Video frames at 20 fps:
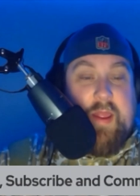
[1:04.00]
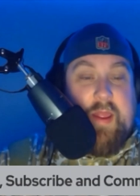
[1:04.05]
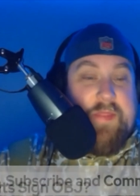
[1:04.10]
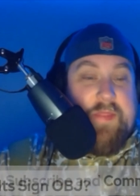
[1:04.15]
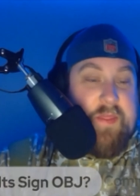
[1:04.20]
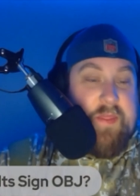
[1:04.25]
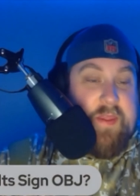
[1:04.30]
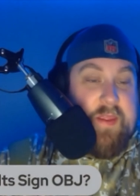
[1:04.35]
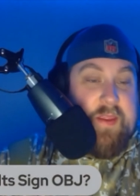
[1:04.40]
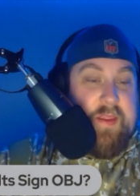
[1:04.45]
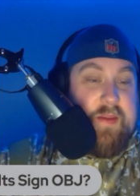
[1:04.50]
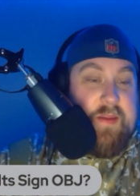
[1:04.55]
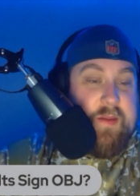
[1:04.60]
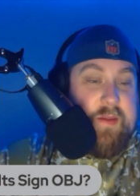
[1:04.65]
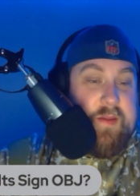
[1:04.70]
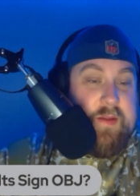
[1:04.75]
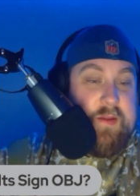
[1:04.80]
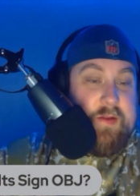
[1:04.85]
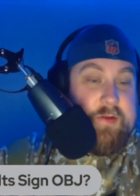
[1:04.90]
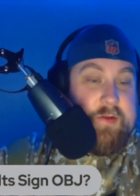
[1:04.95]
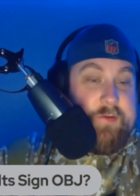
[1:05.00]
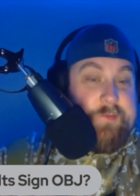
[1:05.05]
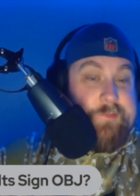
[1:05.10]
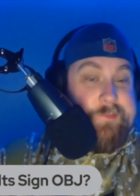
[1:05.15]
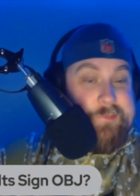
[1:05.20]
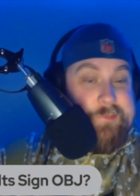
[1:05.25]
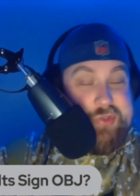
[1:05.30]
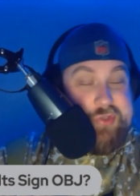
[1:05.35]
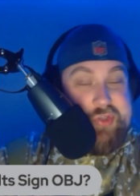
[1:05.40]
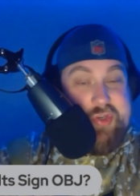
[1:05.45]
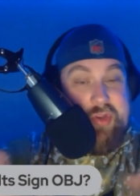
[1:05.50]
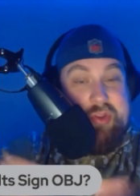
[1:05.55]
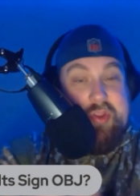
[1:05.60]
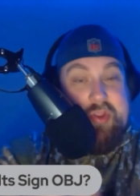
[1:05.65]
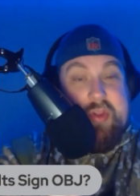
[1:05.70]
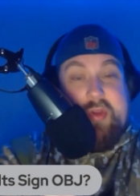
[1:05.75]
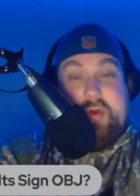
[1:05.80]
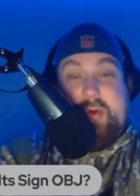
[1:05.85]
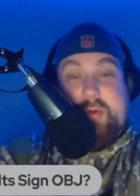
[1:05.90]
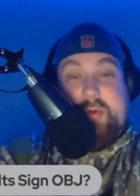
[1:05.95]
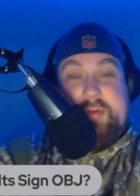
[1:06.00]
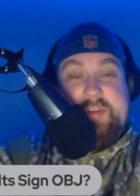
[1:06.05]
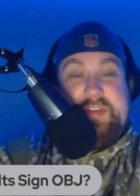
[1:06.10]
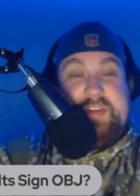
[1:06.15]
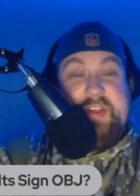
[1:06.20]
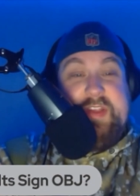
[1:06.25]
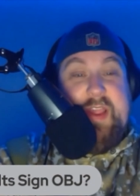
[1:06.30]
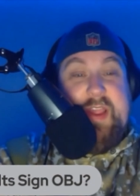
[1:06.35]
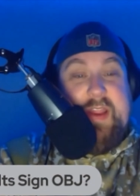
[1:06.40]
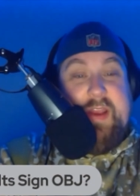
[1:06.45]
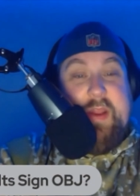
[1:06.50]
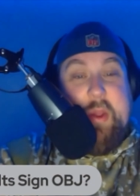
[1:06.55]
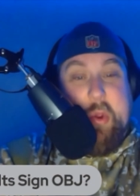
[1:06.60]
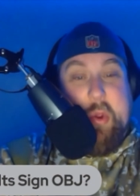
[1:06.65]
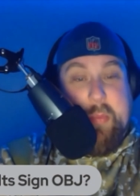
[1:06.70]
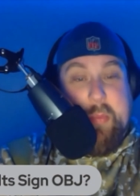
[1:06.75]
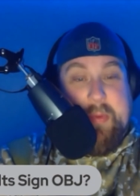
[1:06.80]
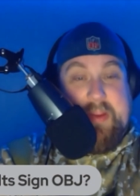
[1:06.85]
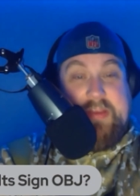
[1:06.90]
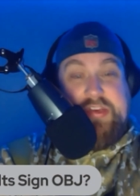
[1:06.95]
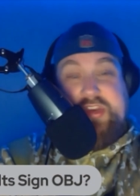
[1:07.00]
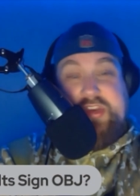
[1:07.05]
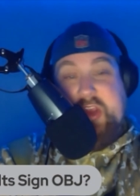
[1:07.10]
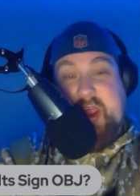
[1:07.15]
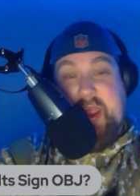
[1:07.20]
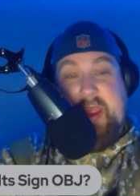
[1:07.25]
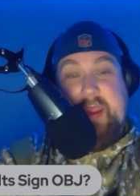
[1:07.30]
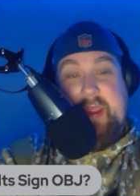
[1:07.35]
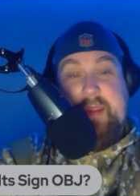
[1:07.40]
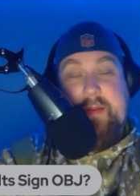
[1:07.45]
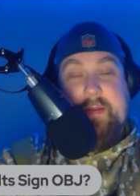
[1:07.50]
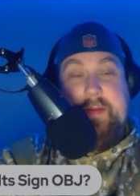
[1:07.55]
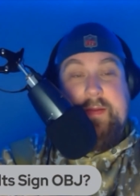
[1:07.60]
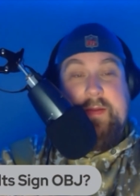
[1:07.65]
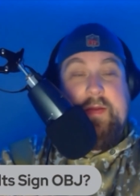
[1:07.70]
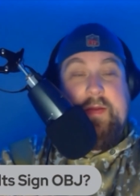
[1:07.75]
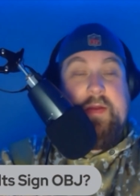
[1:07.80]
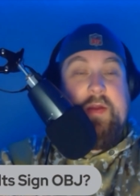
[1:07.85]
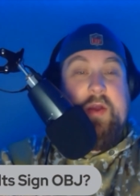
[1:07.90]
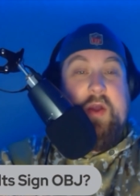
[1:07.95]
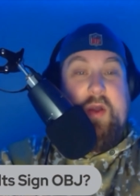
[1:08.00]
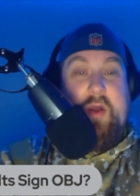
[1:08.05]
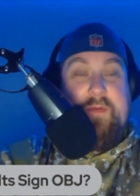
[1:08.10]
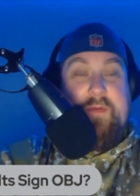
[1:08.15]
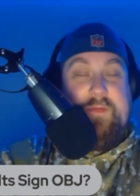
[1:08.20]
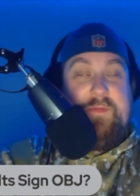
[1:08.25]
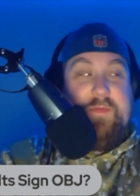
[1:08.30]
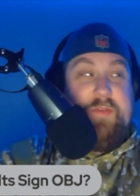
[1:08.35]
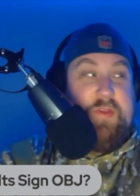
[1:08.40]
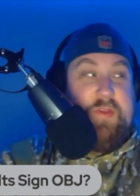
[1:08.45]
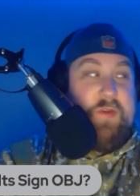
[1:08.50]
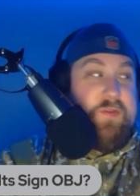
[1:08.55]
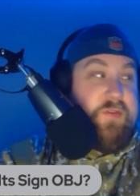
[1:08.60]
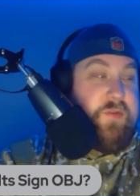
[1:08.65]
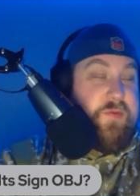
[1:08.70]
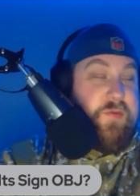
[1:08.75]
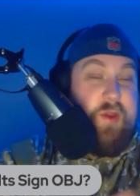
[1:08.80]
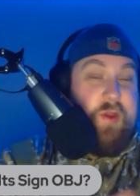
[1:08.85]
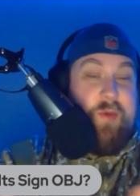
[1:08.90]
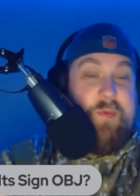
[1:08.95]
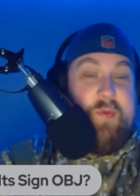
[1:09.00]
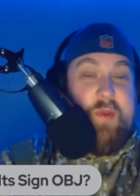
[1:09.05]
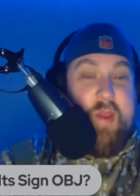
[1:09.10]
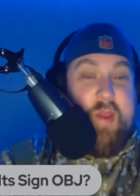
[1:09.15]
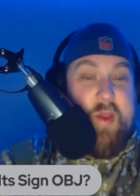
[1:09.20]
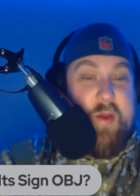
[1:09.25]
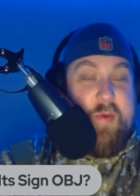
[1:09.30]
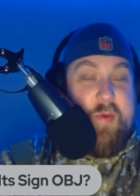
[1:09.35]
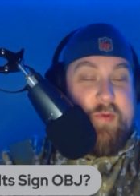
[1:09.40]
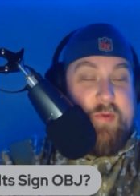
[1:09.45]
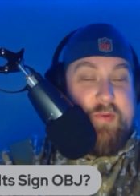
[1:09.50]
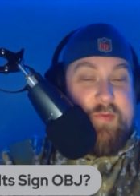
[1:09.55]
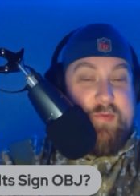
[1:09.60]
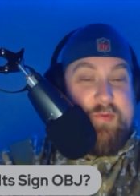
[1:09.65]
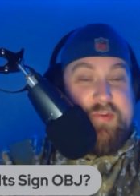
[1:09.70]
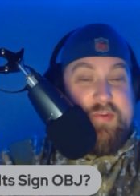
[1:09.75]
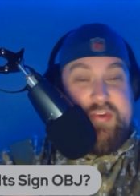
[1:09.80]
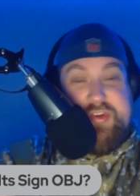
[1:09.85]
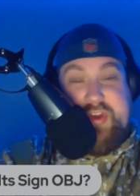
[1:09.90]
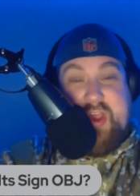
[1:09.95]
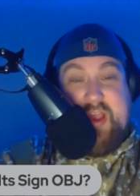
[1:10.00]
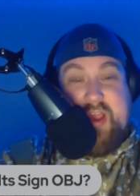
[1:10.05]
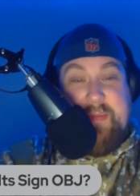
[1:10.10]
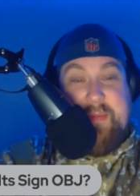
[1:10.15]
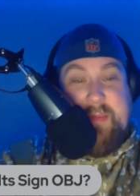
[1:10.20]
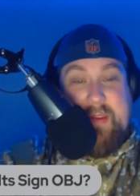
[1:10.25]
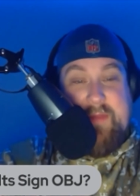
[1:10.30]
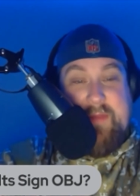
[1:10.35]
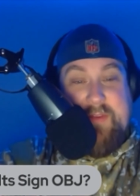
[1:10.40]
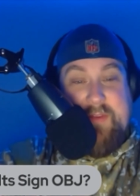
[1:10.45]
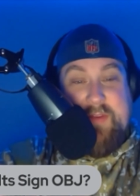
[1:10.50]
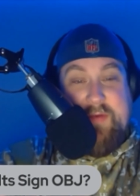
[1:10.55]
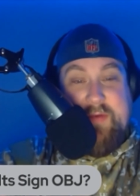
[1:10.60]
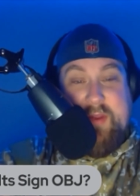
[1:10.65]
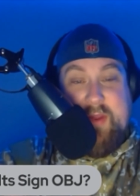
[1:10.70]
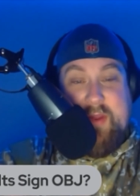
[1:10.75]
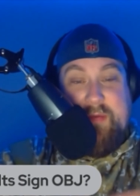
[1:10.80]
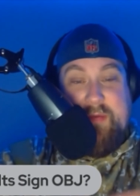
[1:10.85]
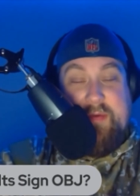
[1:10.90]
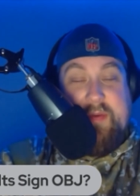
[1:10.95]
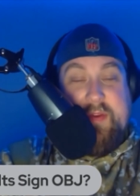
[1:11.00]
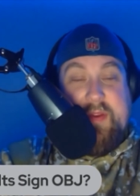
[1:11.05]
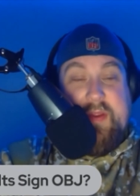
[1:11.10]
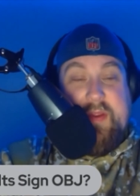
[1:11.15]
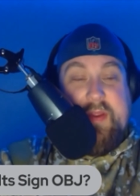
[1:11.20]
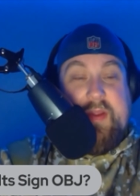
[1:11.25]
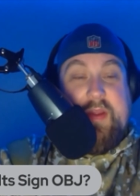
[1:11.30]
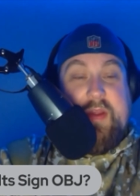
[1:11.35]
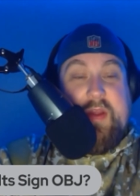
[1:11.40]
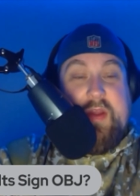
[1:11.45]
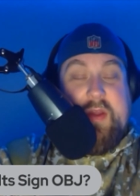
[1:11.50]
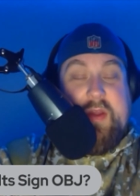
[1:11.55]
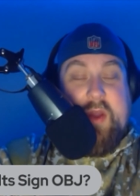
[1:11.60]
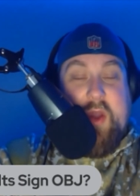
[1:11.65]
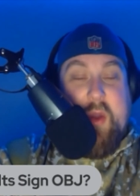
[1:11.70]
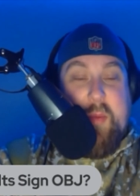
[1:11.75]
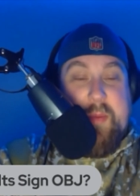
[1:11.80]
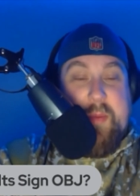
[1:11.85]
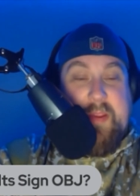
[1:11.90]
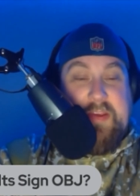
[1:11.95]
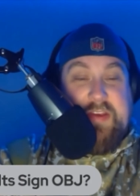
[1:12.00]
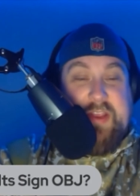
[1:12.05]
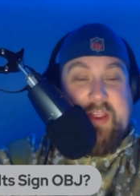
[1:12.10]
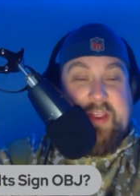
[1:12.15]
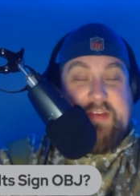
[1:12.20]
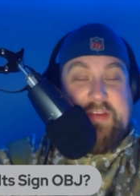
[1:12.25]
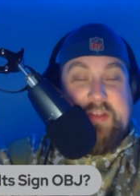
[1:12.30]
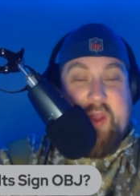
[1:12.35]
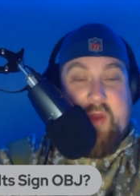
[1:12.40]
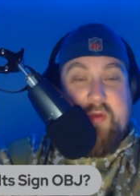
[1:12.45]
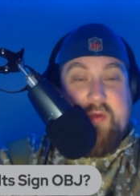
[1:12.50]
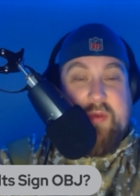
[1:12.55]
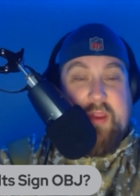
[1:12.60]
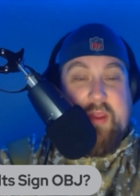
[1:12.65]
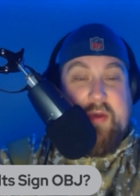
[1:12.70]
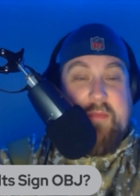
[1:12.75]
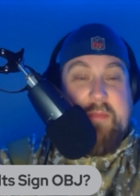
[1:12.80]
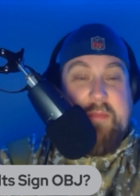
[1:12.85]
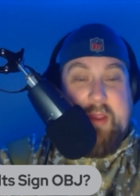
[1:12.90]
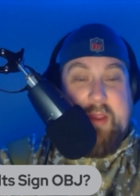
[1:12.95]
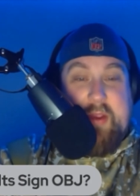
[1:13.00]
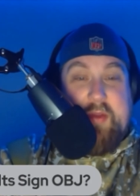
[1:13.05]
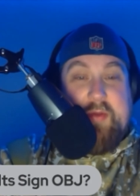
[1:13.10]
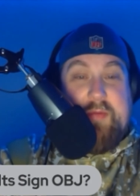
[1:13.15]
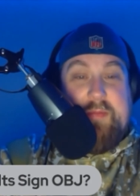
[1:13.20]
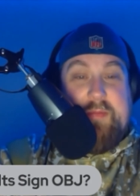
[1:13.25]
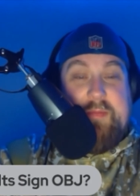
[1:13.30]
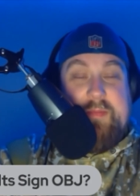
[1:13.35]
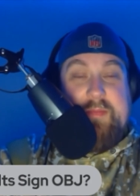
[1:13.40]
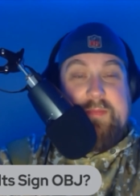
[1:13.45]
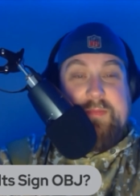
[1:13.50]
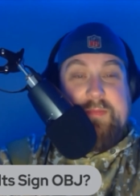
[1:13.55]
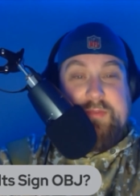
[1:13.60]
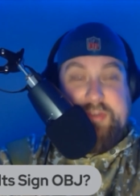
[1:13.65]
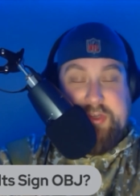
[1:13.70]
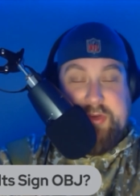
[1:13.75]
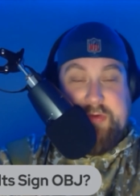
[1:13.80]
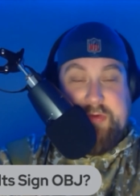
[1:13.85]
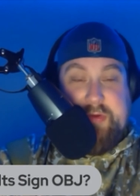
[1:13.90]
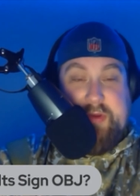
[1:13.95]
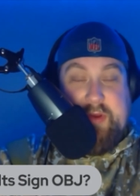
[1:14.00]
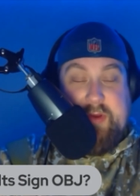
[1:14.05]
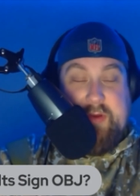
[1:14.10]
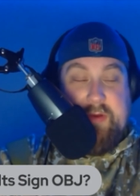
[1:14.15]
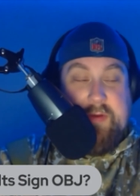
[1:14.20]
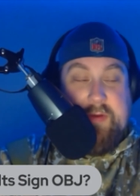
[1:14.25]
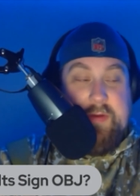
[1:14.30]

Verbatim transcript: think. Should the Colts sign OBJ? for those who don't know, which would shock me if you don't, OBJ is Odell Beckham Jr.